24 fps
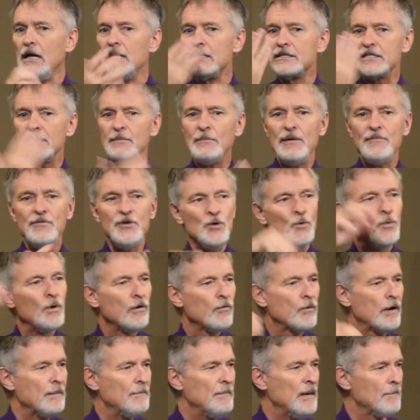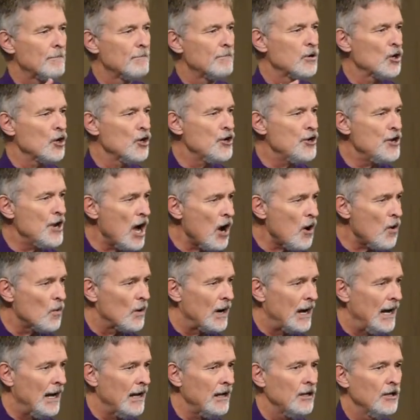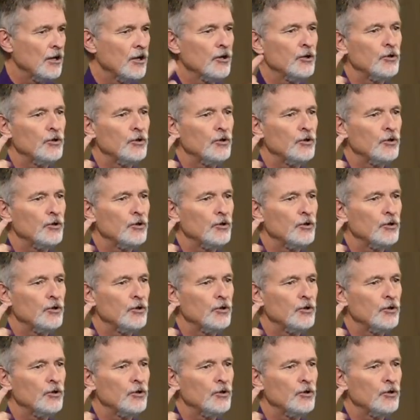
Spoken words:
Some of you will remember Noah,